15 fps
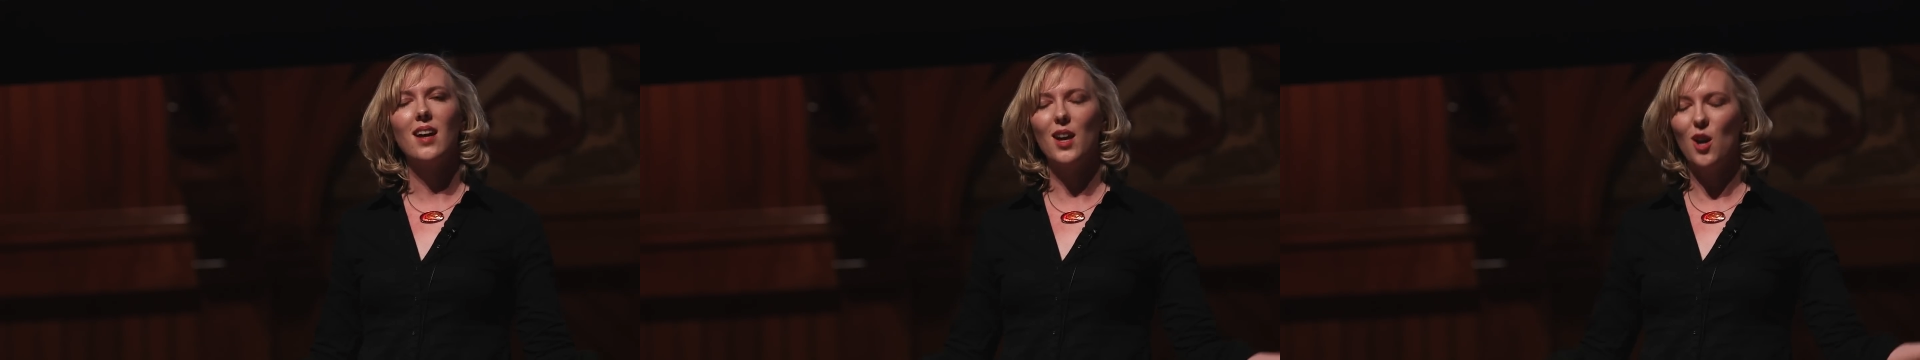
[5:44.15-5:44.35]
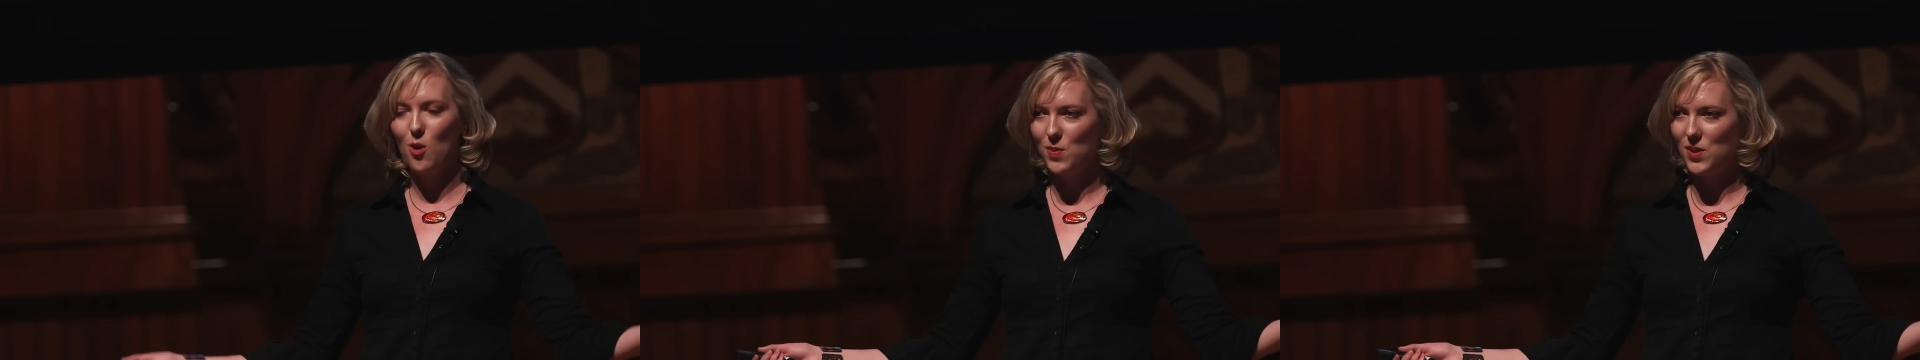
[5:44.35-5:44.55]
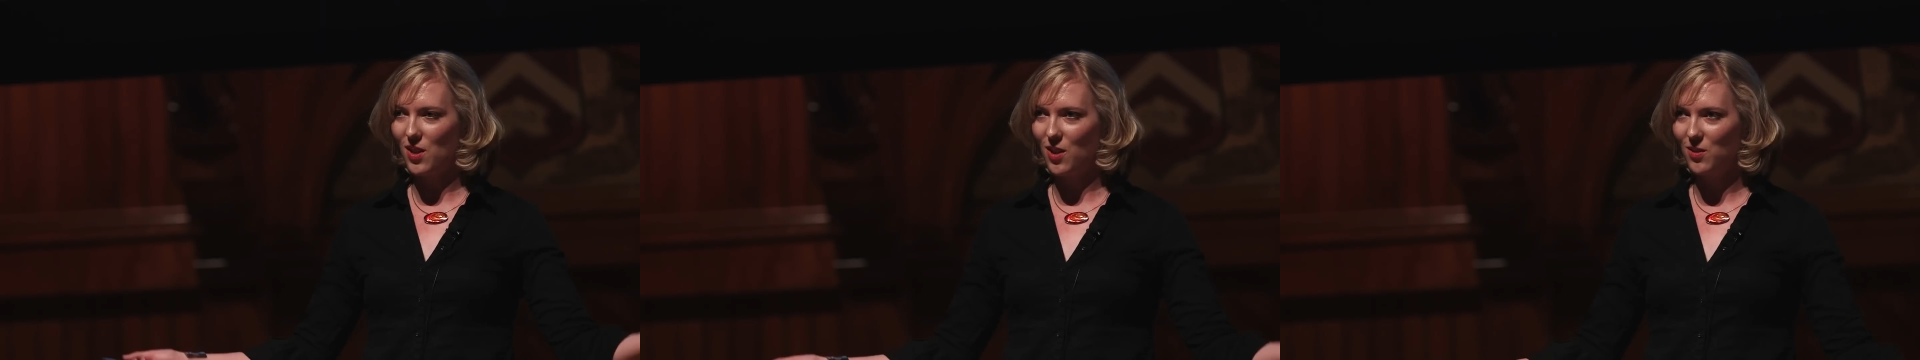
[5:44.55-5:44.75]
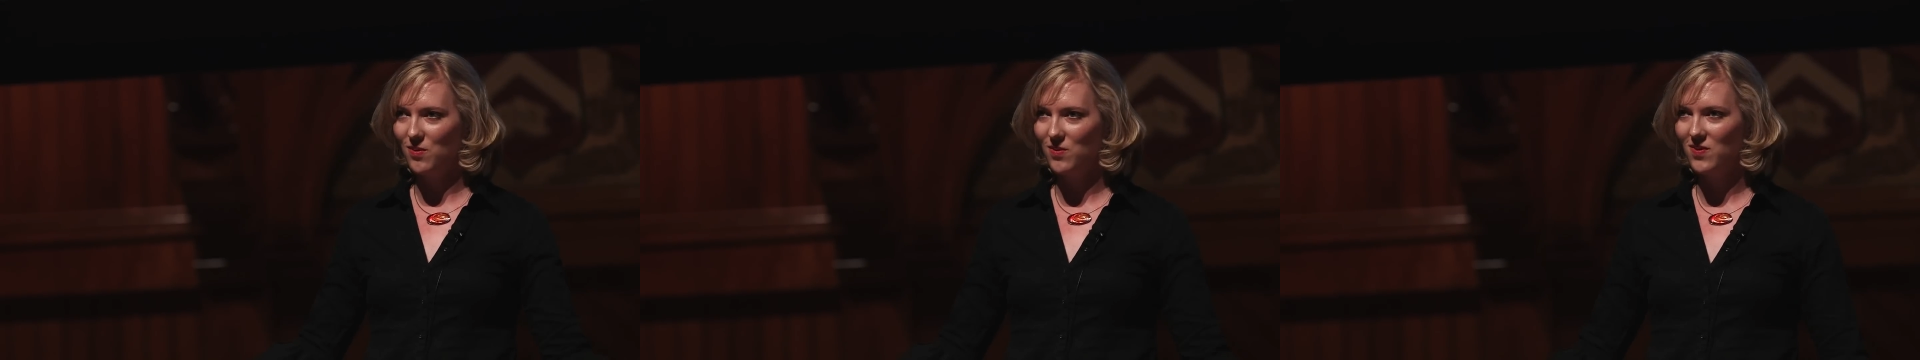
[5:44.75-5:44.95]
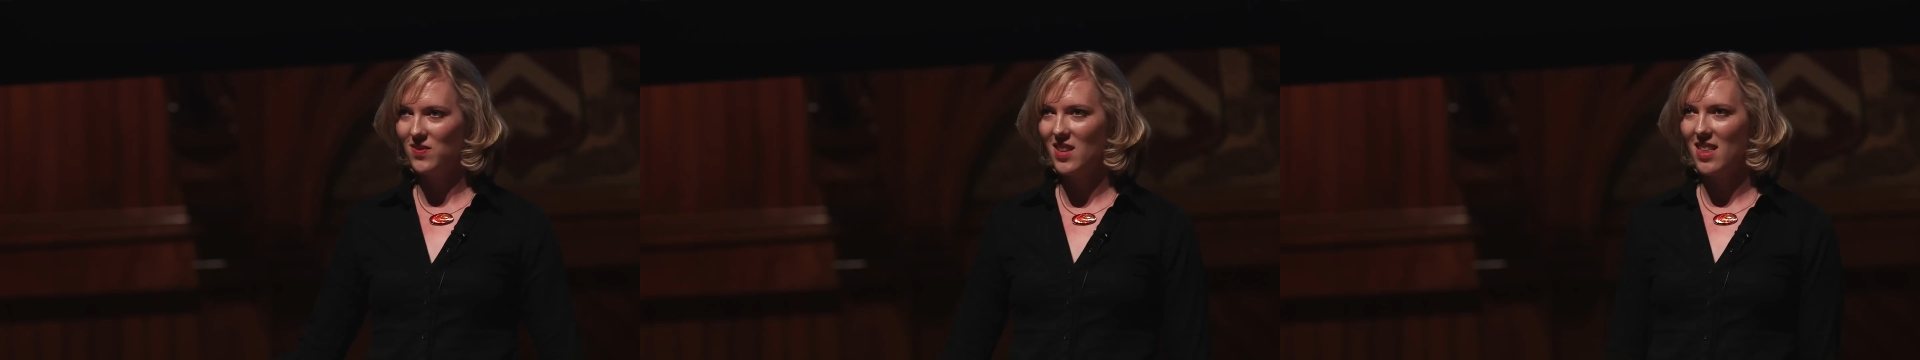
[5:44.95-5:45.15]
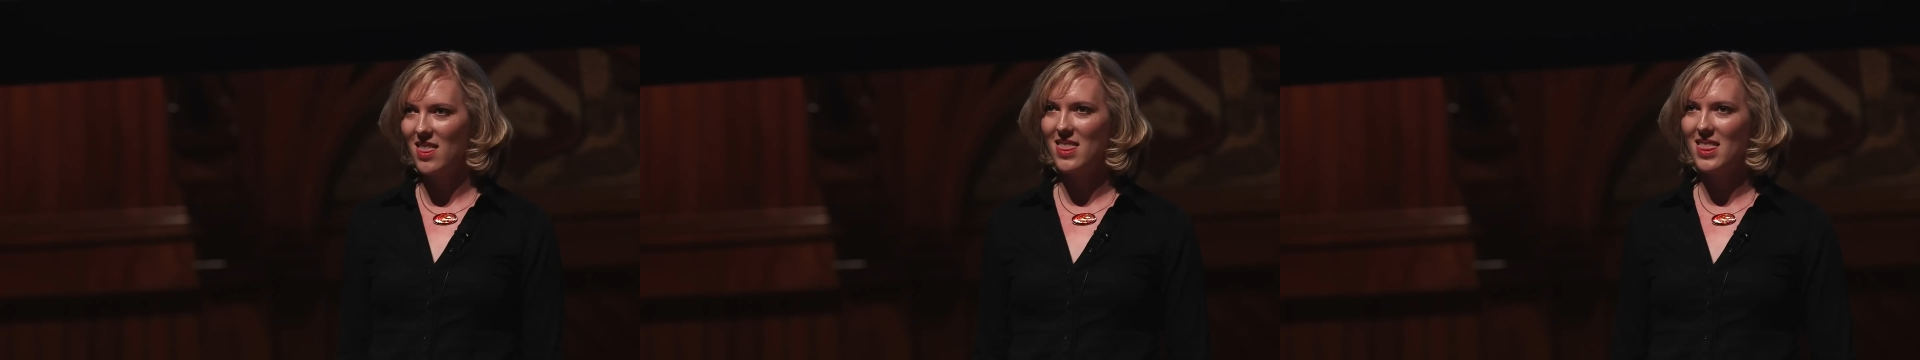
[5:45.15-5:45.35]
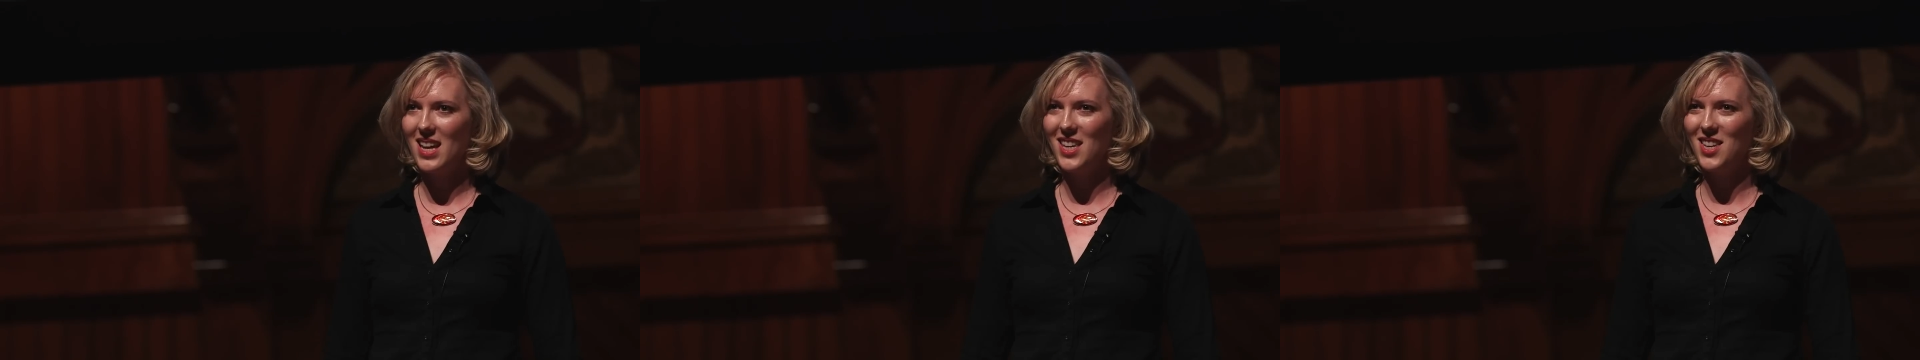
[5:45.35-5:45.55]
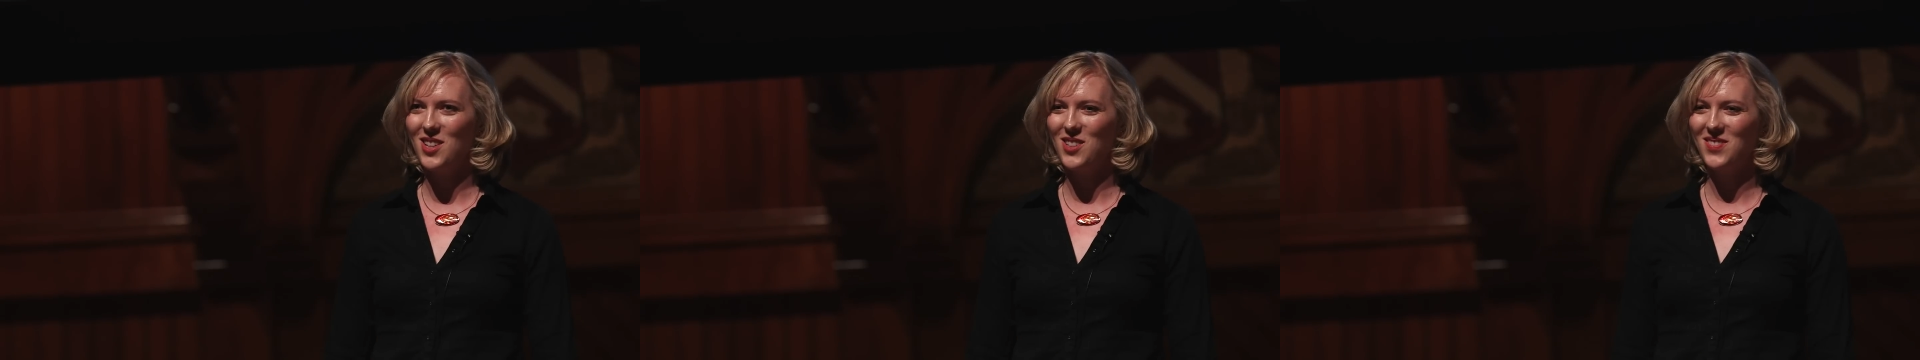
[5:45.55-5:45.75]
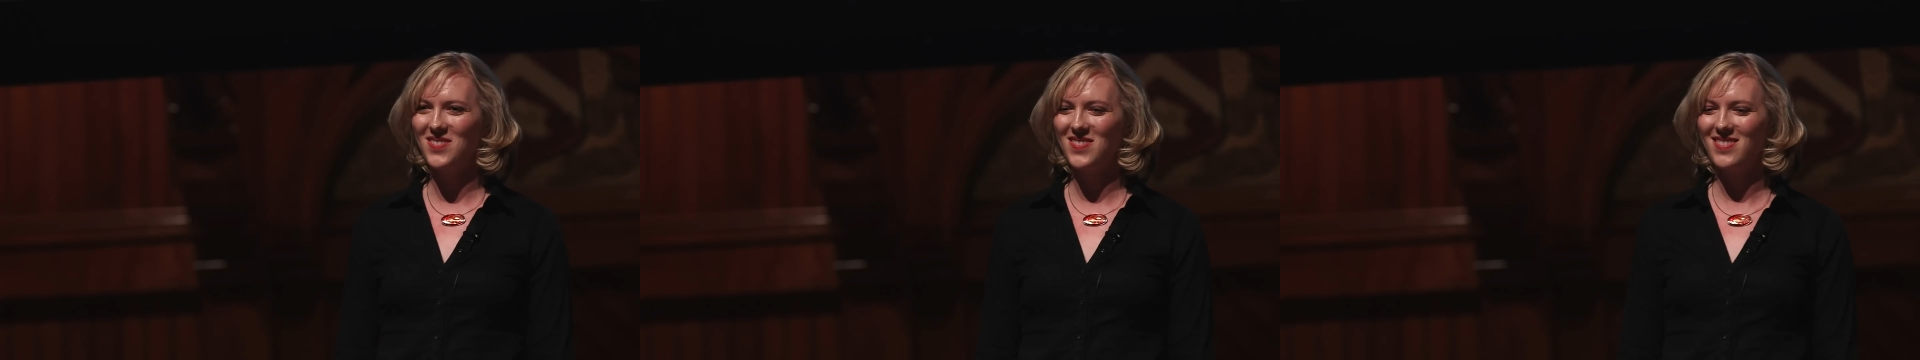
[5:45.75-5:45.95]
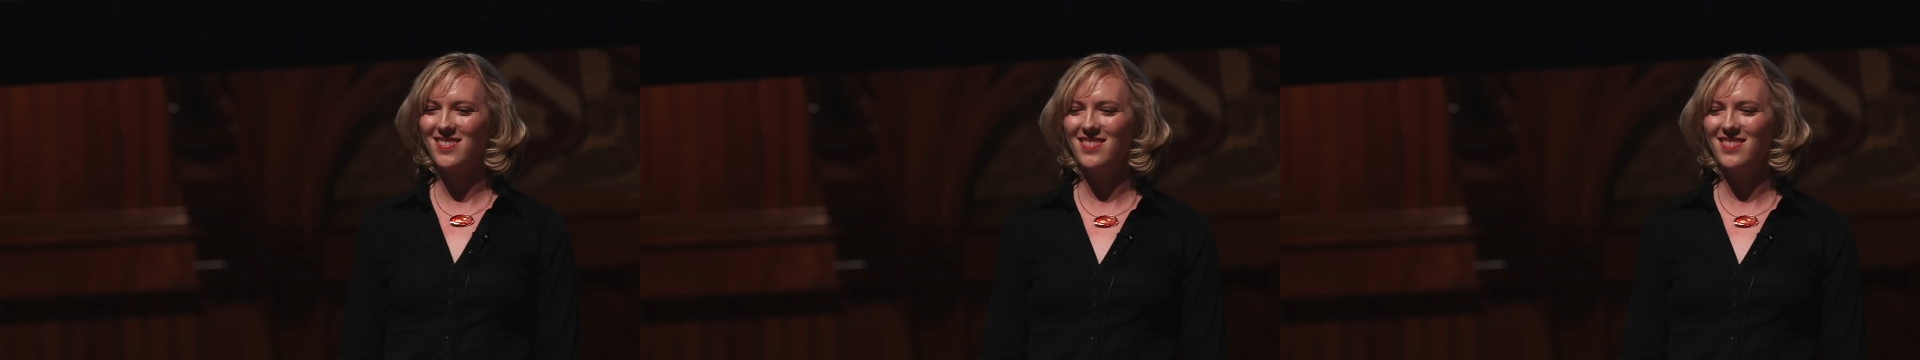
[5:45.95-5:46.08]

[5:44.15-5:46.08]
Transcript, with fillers: I hope so. Thank you.